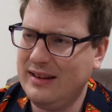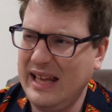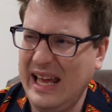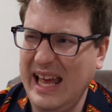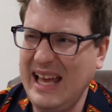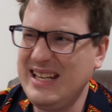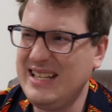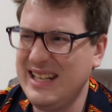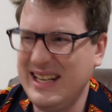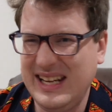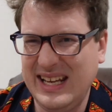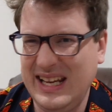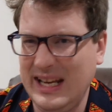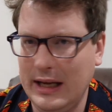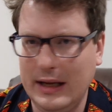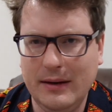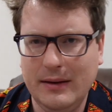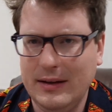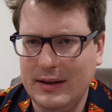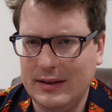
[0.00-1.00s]

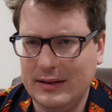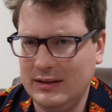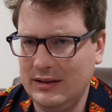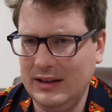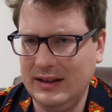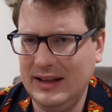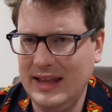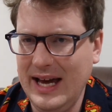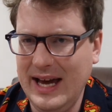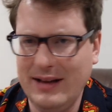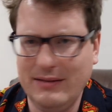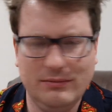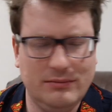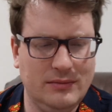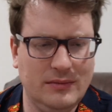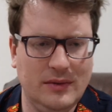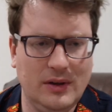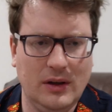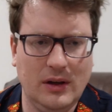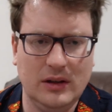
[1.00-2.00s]
entity that
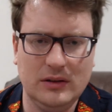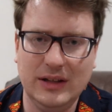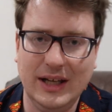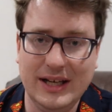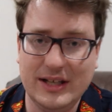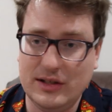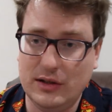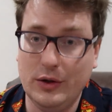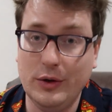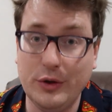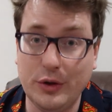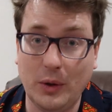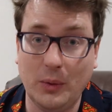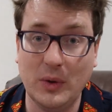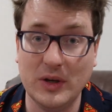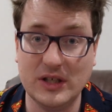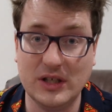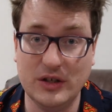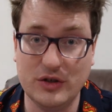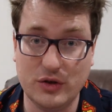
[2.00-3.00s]
Lex Luthor
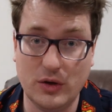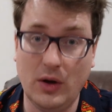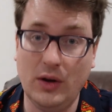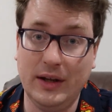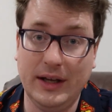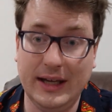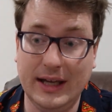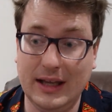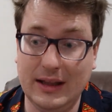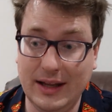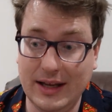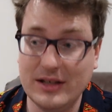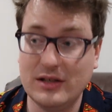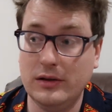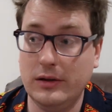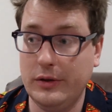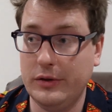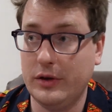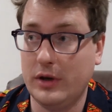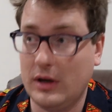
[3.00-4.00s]
was controlling, and Lex
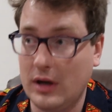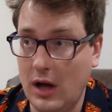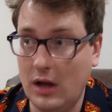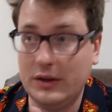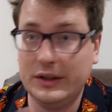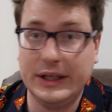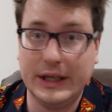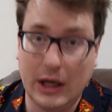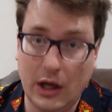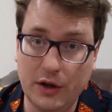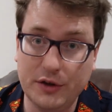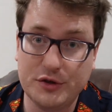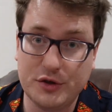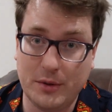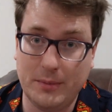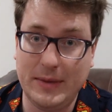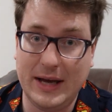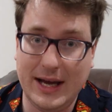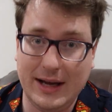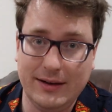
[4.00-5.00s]
Luthor called it
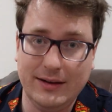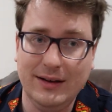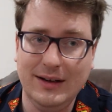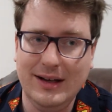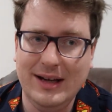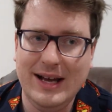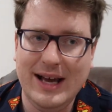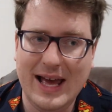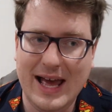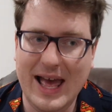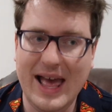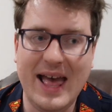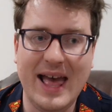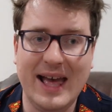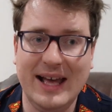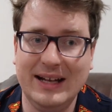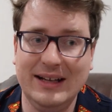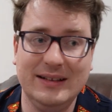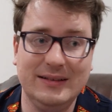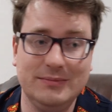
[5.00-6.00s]
Ultraman.
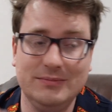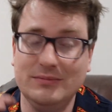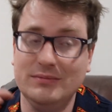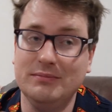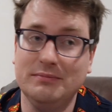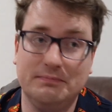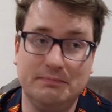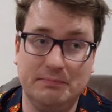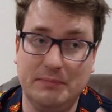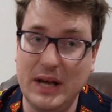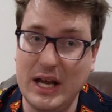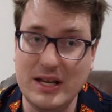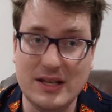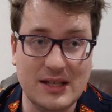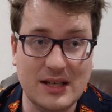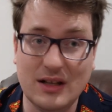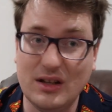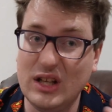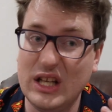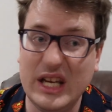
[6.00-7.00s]
And
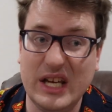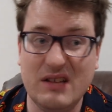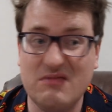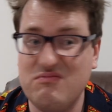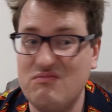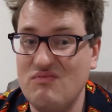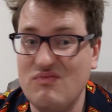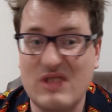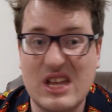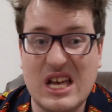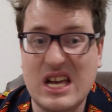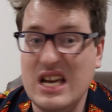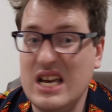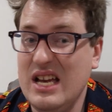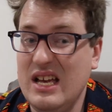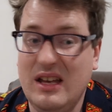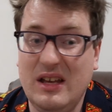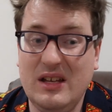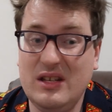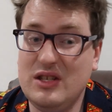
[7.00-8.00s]
basically,
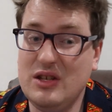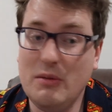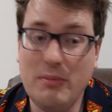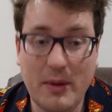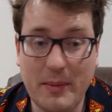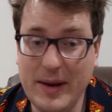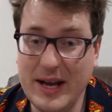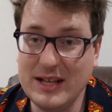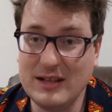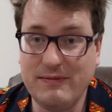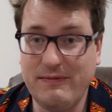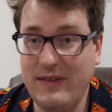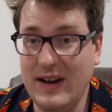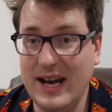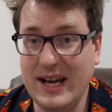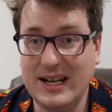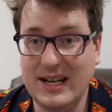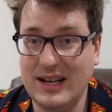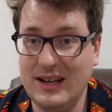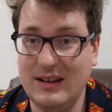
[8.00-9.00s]
Superman's
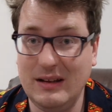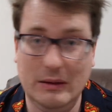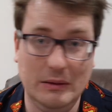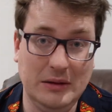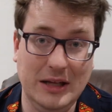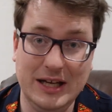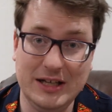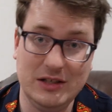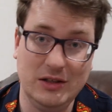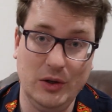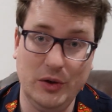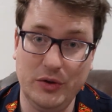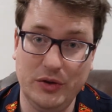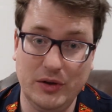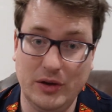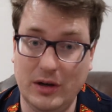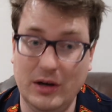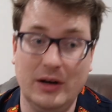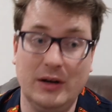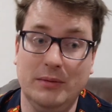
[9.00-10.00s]
fighting Lex
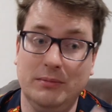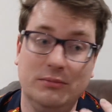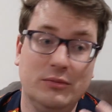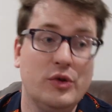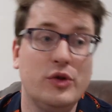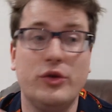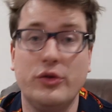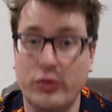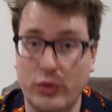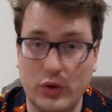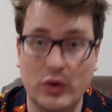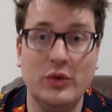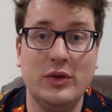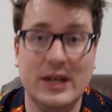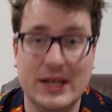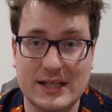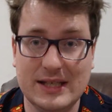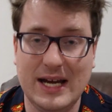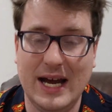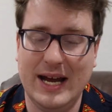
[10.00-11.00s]
Luthor through
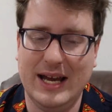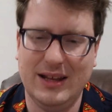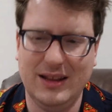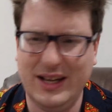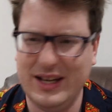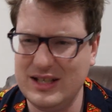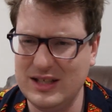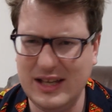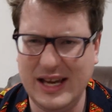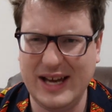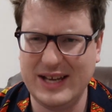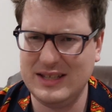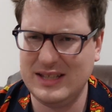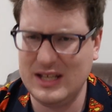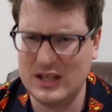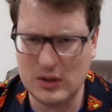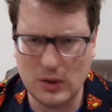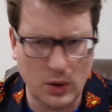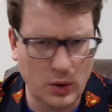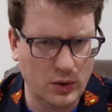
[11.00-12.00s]
this guy, and Lex has
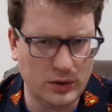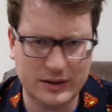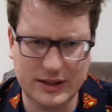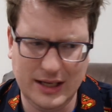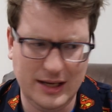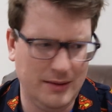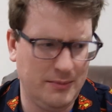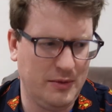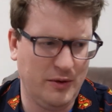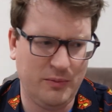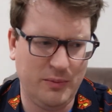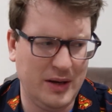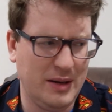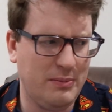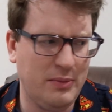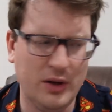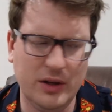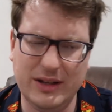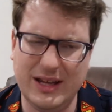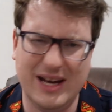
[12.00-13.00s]
this whole team of
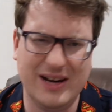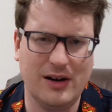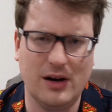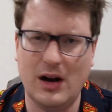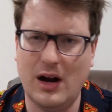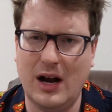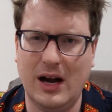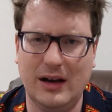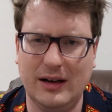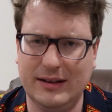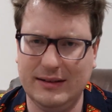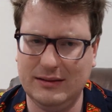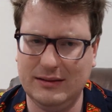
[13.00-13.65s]
people that are